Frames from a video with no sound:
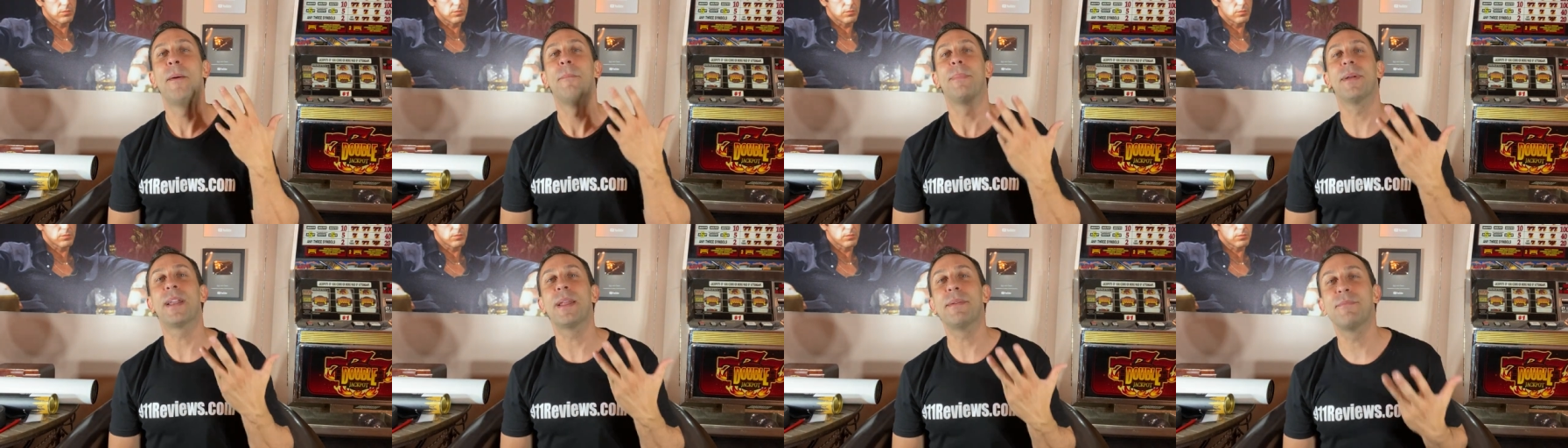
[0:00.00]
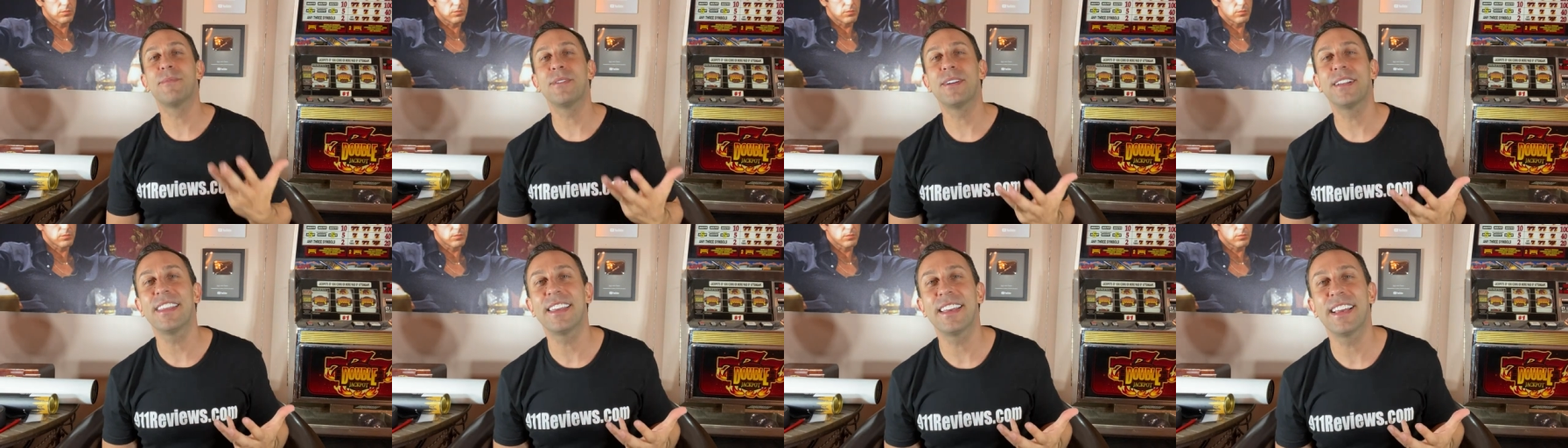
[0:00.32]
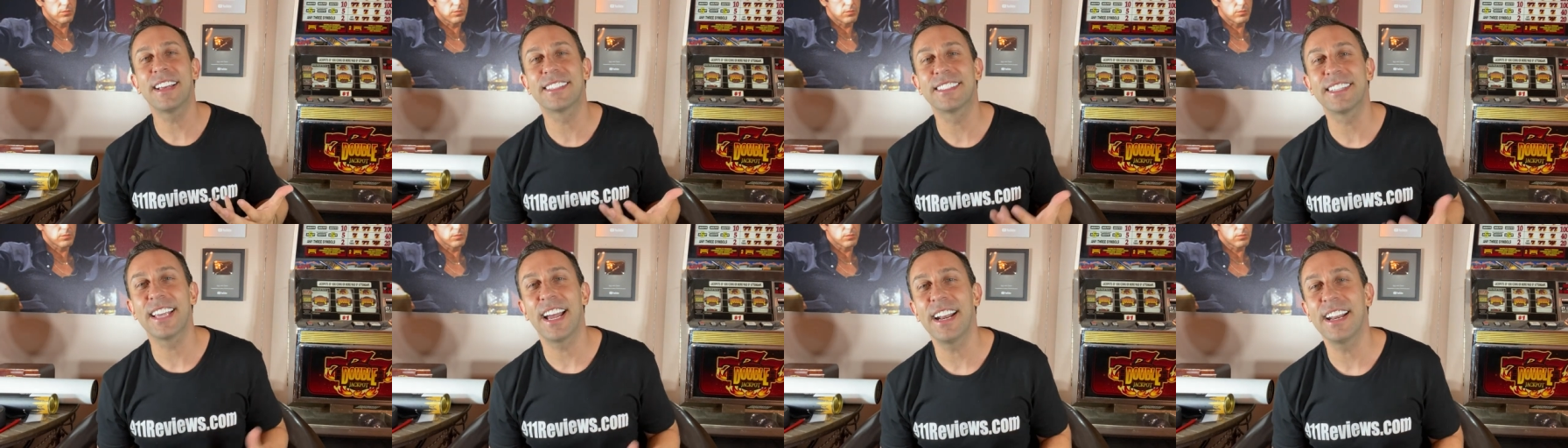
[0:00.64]
But I'm really
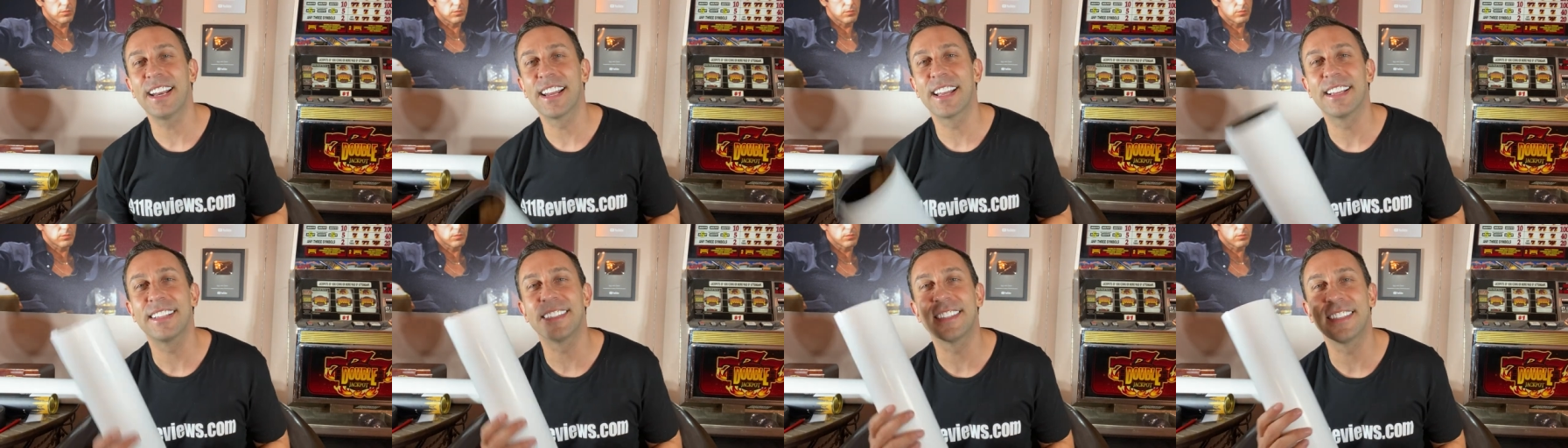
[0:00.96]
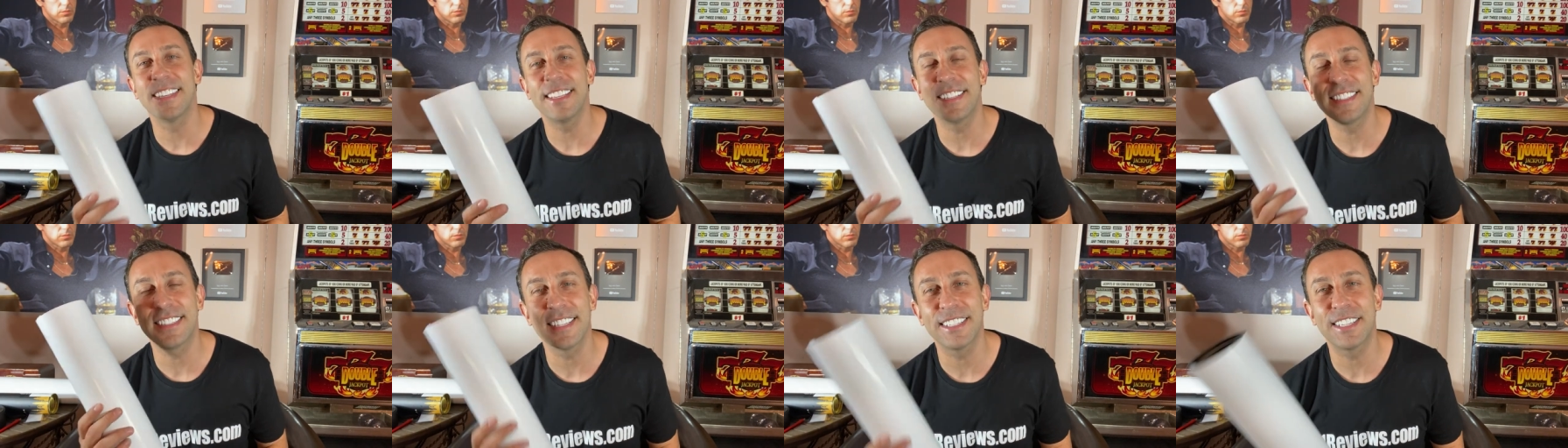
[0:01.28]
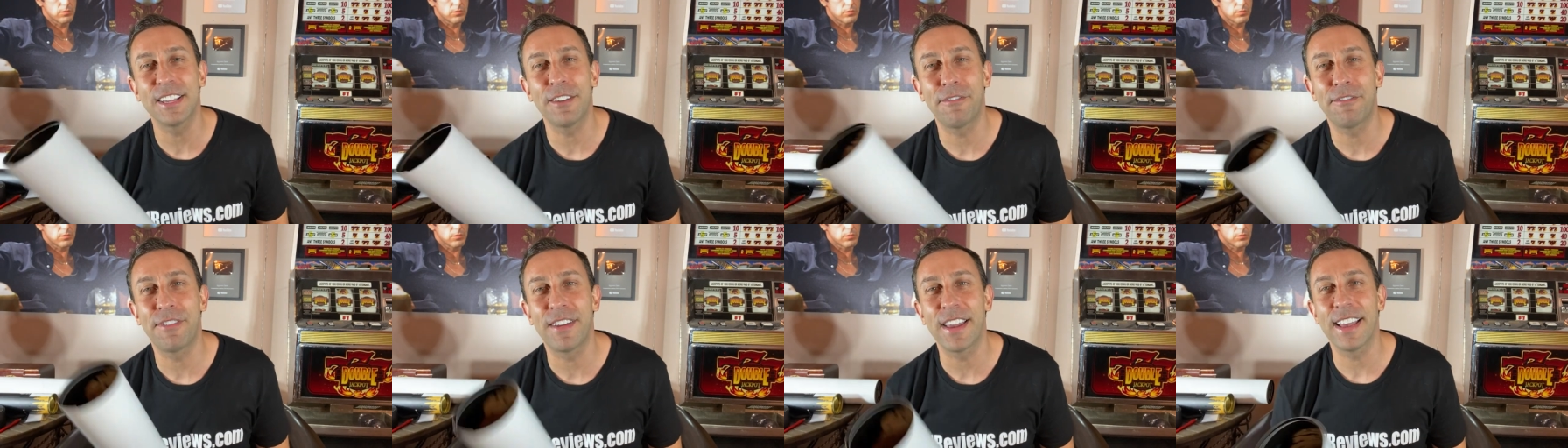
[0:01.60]
excited because this is
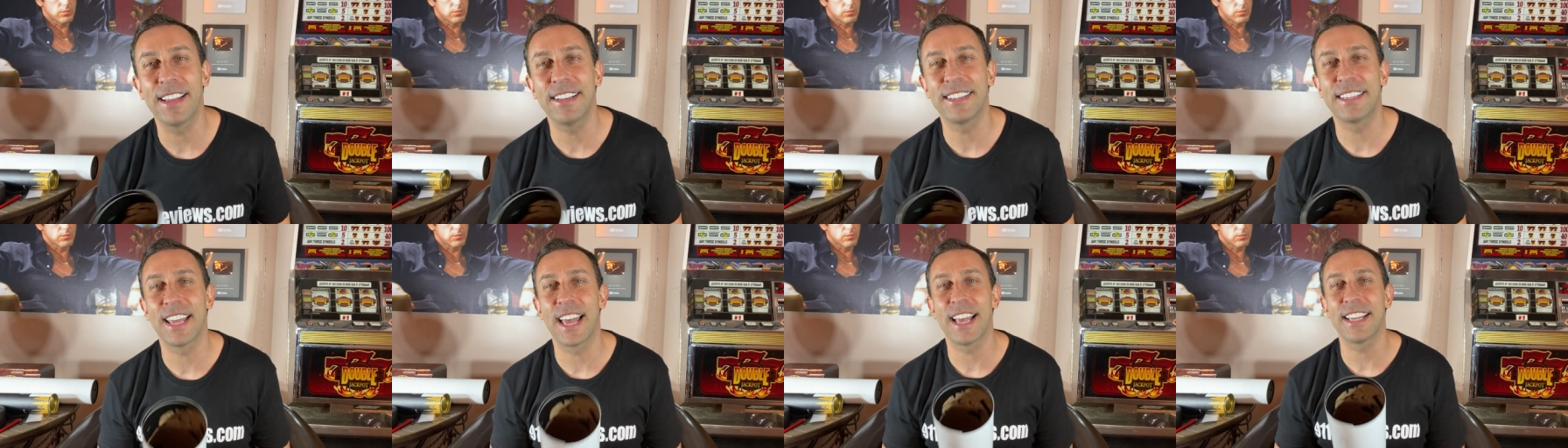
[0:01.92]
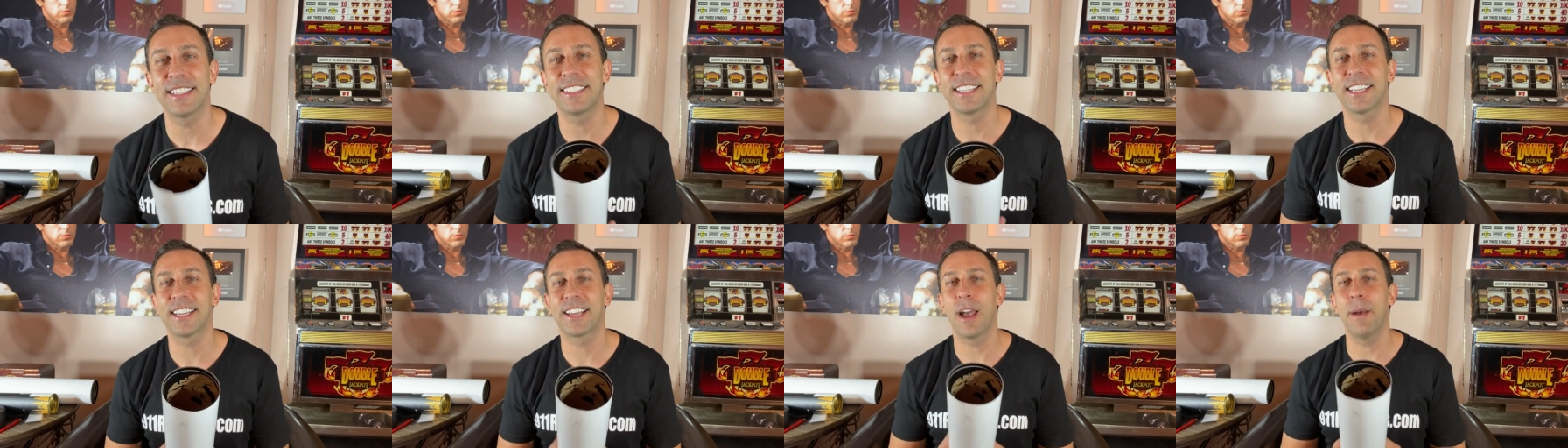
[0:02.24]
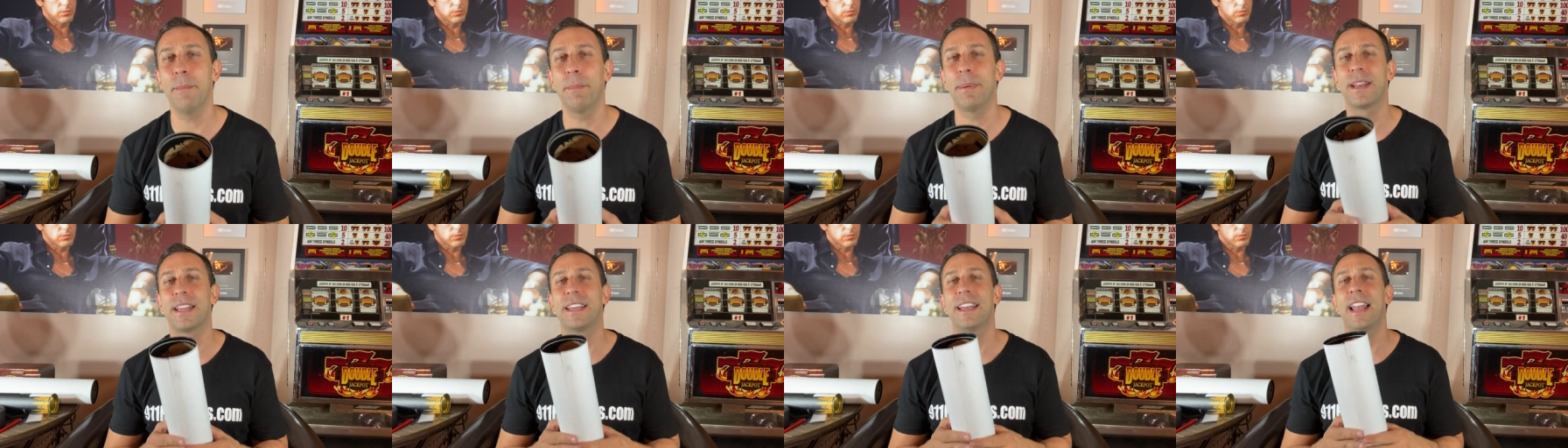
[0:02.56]
a fantastic
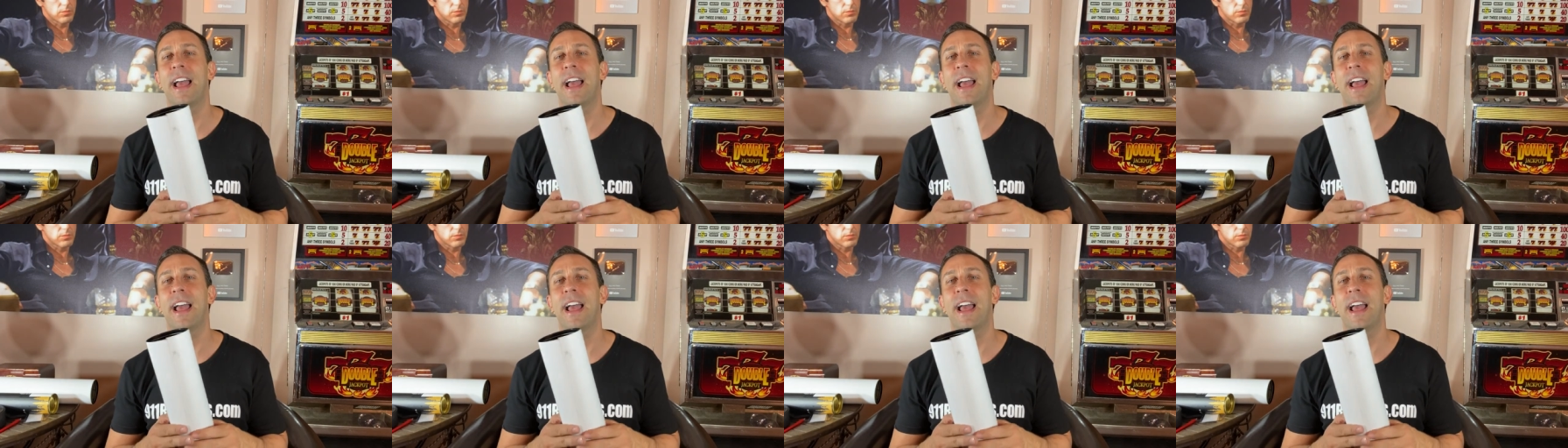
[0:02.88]
company.